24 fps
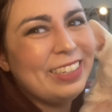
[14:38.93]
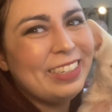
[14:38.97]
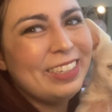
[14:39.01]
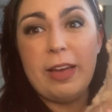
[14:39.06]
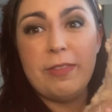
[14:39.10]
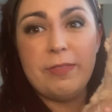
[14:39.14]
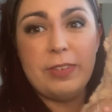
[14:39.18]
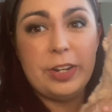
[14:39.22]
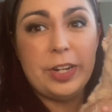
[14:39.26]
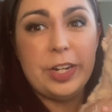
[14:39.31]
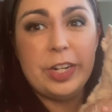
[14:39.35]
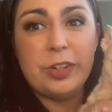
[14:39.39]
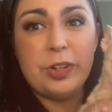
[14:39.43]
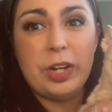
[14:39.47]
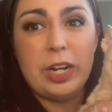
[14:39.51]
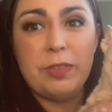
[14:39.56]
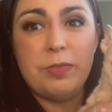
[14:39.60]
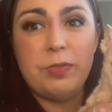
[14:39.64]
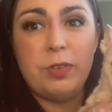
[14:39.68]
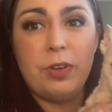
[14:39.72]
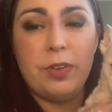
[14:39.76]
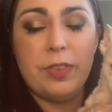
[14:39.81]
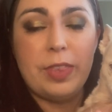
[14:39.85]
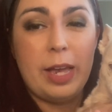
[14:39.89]
I'm very
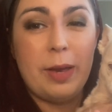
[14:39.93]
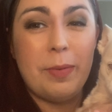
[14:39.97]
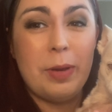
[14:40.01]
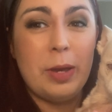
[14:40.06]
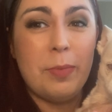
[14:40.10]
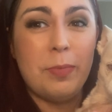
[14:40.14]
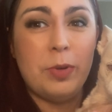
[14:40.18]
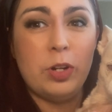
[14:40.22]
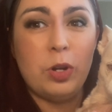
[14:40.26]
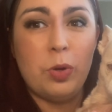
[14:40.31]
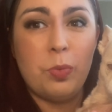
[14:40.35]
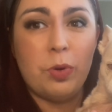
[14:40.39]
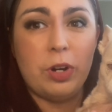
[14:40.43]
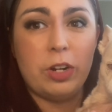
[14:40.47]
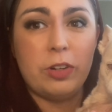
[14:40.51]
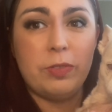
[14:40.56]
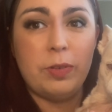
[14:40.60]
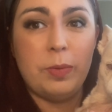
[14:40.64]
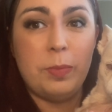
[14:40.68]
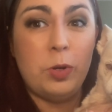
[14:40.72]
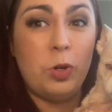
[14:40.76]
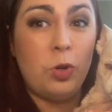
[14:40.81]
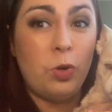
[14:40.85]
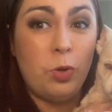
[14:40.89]
grateful that I'm able to work
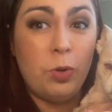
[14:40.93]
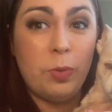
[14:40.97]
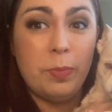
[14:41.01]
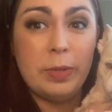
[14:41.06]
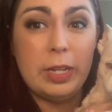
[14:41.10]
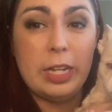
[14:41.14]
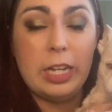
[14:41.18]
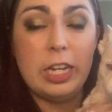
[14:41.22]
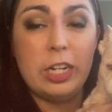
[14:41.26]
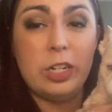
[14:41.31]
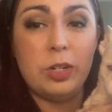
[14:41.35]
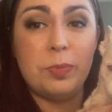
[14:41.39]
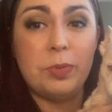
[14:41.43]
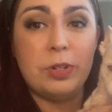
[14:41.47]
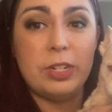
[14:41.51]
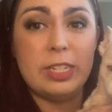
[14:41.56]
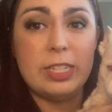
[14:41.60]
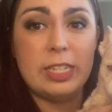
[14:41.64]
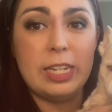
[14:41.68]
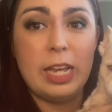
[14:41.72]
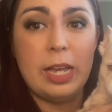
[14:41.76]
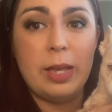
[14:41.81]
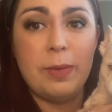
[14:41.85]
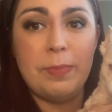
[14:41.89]
from home
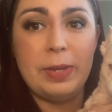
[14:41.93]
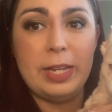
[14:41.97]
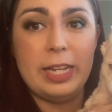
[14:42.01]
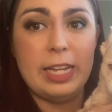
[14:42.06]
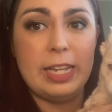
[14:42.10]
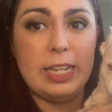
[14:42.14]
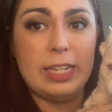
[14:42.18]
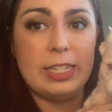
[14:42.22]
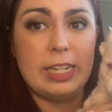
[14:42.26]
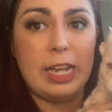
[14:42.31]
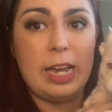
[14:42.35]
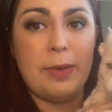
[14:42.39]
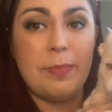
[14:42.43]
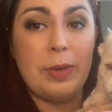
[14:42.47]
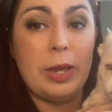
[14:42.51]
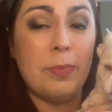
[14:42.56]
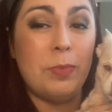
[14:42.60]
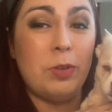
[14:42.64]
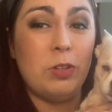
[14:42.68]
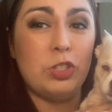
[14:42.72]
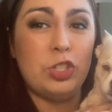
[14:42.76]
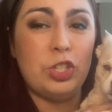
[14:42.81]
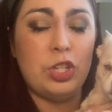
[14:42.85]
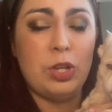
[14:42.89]
100% because I'm
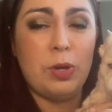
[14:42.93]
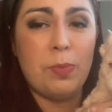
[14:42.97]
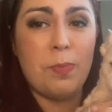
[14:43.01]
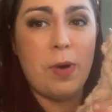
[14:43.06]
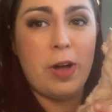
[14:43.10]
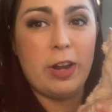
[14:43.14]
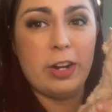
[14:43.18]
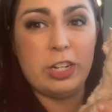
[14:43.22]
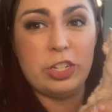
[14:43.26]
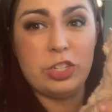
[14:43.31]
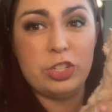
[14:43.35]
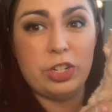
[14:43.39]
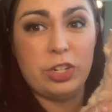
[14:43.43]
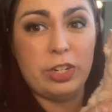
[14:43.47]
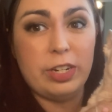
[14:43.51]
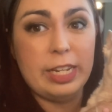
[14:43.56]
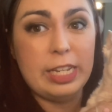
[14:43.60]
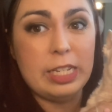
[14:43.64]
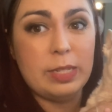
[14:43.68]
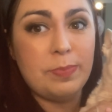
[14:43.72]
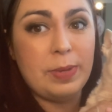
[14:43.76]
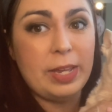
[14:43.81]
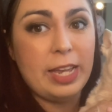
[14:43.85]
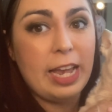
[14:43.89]
able to monitor
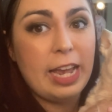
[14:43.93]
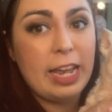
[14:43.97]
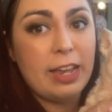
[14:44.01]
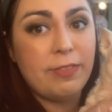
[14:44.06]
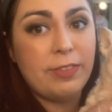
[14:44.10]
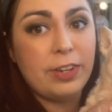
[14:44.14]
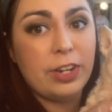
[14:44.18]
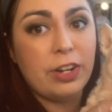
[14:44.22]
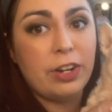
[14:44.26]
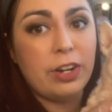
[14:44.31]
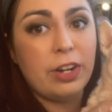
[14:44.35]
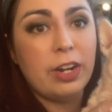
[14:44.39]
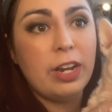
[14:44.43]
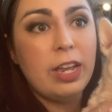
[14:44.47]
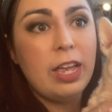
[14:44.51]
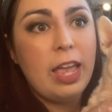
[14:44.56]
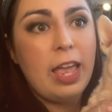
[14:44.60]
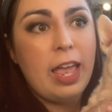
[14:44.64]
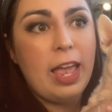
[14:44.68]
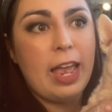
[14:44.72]
his behavior,